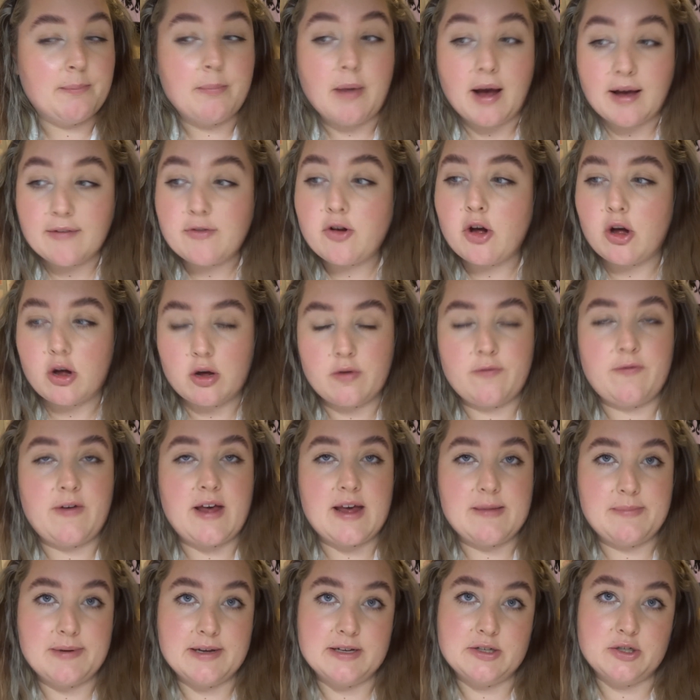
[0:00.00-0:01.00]
But I've got a
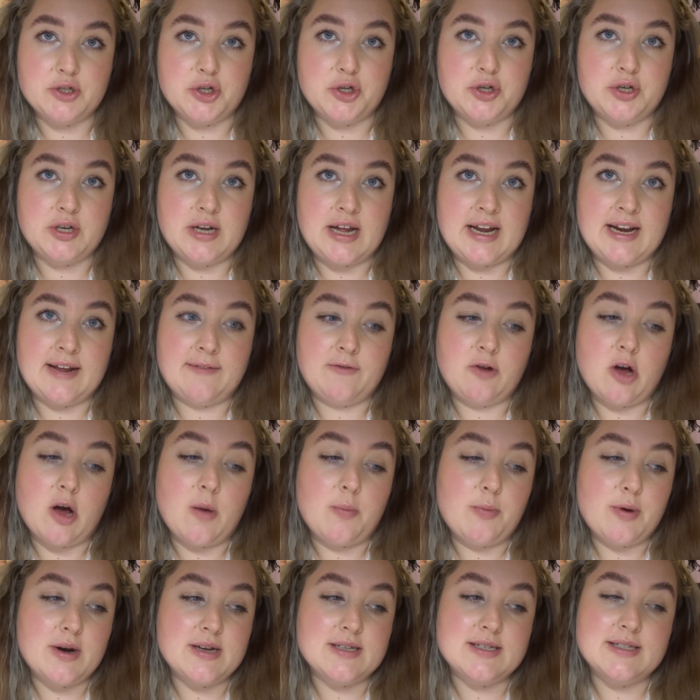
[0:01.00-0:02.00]
fair bit done and I've
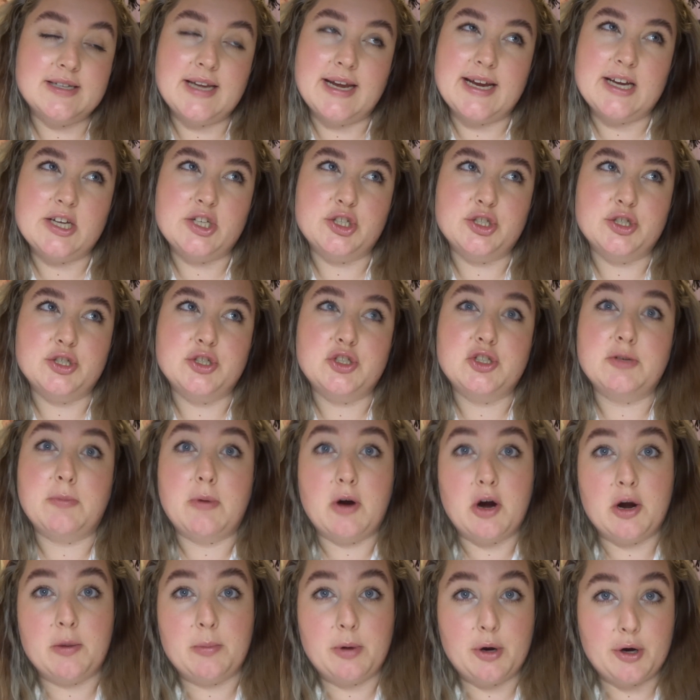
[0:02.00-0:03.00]
got a presentation
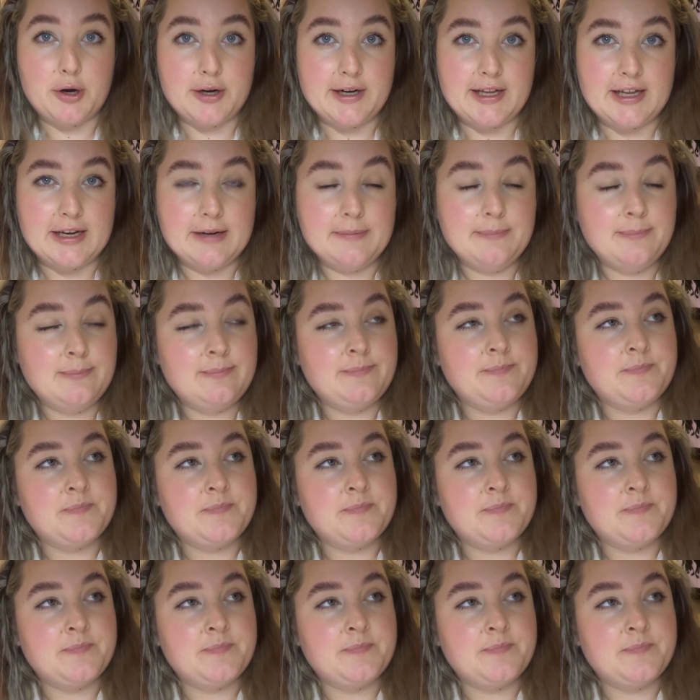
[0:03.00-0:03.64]
tomorrow morning.